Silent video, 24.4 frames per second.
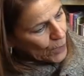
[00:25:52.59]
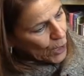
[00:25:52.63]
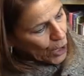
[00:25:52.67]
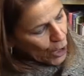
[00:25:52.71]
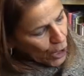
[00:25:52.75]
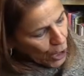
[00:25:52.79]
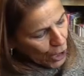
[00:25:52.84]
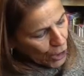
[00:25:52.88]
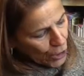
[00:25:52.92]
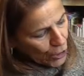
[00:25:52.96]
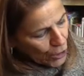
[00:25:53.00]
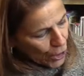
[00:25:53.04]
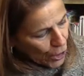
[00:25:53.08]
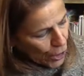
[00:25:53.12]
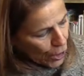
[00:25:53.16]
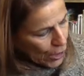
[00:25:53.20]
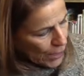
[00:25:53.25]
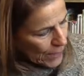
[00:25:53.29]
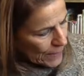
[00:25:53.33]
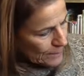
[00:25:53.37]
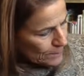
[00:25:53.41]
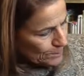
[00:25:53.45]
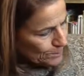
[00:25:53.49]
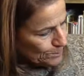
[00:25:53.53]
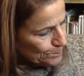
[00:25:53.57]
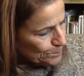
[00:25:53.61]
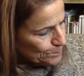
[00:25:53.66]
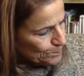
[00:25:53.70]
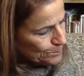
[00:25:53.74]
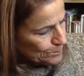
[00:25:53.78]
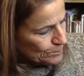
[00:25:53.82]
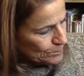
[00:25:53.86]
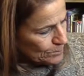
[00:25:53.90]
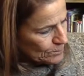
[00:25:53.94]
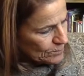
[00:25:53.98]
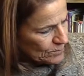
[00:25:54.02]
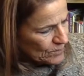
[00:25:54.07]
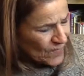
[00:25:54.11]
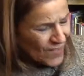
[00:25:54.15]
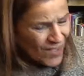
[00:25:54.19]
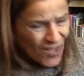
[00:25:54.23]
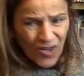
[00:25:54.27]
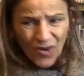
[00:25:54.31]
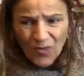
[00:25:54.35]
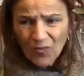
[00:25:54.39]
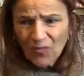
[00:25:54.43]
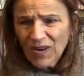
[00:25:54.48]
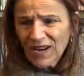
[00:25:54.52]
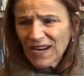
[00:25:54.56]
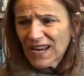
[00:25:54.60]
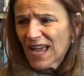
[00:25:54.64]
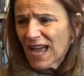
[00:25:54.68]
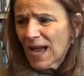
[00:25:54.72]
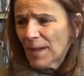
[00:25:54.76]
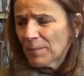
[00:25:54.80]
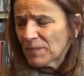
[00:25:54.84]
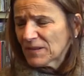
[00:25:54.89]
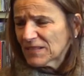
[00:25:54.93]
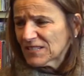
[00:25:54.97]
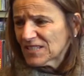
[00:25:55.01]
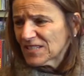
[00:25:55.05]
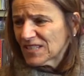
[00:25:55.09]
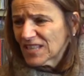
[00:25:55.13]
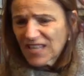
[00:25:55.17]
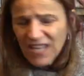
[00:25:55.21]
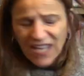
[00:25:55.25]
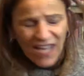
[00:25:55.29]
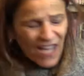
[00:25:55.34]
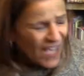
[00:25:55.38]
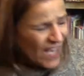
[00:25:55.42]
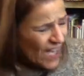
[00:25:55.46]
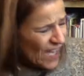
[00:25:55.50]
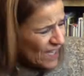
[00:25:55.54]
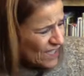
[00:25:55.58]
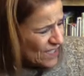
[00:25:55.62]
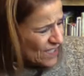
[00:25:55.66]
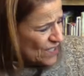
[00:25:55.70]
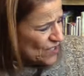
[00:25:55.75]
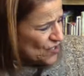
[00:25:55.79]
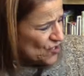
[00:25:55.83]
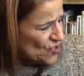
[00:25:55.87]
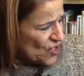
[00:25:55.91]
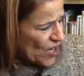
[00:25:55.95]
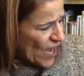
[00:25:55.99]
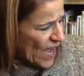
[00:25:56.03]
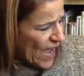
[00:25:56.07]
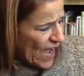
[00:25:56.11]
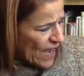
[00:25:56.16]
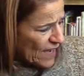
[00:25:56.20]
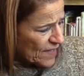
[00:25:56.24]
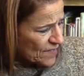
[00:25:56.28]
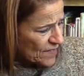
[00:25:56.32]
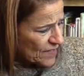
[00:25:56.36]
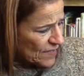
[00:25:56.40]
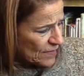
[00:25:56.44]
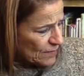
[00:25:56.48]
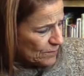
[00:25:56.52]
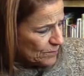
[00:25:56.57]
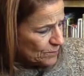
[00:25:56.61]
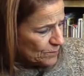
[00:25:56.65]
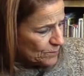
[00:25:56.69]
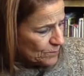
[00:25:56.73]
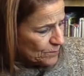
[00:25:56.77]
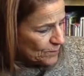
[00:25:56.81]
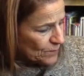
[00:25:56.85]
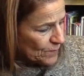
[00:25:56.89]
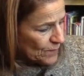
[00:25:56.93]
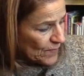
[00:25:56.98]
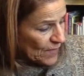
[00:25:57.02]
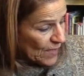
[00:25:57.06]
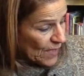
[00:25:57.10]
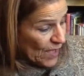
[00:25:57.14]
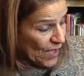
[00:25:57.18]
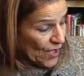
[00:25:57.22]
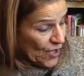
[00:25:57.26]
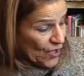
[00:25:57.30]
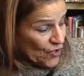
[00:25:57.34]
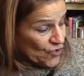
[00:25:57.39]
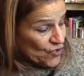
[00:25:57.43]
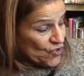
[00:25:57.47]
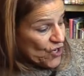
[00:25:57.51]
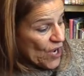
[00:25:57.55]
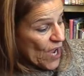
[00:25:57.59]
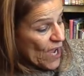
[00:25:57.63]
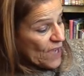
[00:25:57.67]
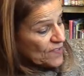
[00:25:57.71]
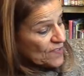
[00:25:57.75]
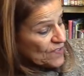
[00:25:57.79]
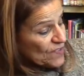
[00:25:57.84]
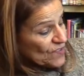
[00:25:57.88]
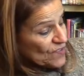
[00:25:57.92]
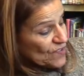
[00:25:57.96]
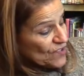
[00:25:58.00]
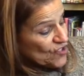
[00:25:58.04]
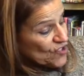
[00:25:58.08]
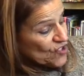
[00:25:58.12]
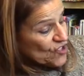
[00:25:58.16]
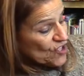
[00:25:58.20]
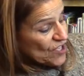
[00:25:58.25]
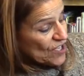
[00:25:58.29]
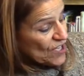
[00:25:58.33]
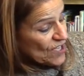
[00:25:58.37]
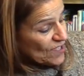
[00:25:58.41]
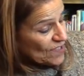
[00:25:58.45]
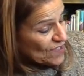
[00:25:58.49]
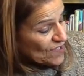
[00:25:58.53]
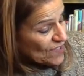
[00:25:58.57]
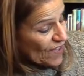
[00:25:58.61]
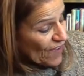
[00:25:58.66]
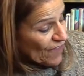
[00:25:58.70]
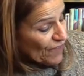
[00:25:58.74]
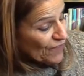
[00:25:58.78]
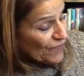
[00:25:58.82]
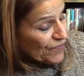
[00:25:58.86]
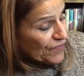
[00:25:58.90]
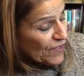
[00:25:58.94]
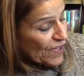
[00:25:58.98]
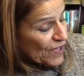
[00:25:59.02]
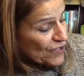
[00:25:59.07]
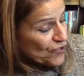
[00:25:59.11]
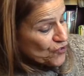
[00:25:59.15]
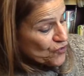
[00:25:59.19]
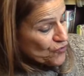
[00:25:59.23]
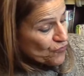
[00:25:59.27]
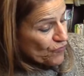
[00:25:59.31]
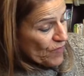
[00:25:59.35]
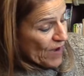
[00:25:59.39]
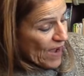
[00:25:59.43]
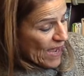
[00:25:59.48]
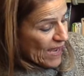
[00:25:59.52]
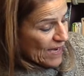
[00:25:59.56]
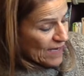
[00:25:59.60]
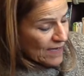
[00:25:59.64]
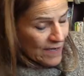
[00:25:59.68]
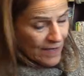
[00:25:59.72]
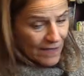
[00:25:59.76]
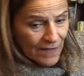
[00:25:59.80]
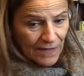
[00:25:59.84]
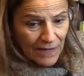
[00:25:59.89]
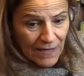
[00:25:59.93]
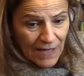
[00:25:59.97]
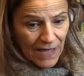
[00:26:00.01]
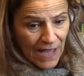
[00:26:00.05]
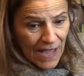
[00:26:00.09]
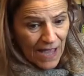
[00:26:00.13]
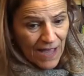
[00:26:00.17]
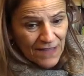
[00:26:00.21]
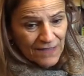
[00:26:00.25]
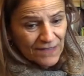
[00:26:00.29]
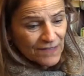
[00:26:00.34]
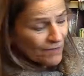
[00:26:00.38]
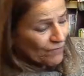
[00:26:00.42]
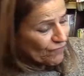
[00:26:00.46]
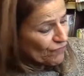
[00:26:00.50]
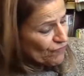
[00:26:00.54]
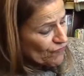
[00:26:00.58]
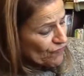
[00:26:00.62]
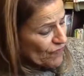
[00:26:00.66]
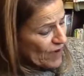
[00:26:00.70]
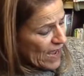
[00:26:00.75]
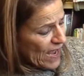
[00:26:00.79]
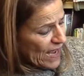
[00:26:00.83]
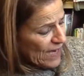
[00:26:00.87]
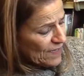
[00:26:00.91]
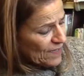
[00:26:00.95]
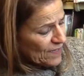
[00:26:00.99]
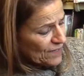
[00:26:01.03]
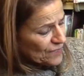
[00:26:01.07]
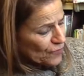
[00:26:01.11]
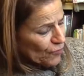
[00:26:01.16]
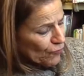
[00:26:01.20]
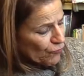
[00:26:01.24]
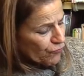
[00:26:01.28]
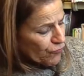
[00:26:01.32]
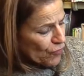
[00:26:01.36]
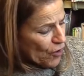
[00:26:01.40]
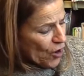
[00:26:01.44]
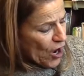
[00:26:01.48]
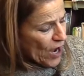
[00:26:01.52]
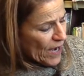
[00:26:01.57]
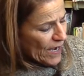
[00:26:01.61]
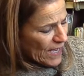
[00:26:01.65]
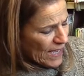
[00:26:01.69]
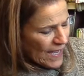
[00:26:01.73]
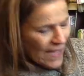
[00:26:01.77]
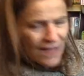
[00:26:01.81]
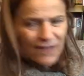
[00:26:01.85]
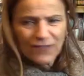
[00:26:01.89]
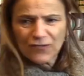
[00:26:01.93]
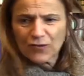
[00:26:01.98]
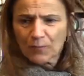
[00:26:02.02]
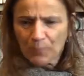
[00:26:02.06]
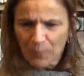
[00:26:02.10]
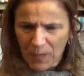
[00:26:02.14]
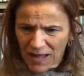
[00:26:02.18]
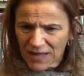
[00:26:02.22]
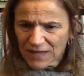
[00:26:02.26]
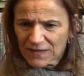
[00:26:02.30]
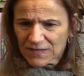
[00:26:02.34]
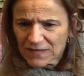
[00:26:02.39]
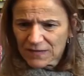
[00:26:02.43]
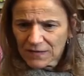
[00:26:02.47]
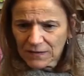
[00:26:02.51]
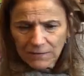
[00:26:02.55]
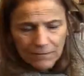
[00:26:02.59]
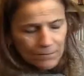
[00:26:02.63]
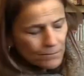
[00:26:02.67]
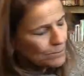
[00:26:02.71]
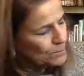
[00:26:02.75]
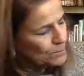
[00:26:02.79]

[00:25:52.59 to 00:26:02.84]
All gone. What happened to the candy, Jackson? Jackson's cheeks flushed red, as red as a wrong answer pencil.